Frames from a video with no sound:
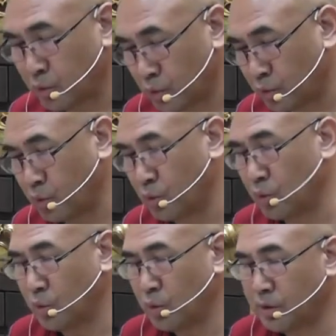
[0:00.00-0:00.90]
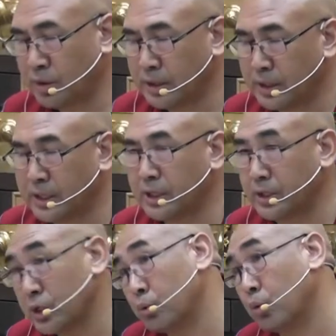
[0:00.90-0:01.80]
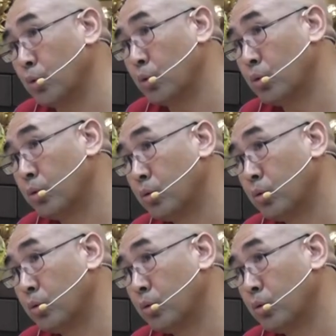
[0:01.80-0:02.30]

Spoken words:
root guru and lineage guru.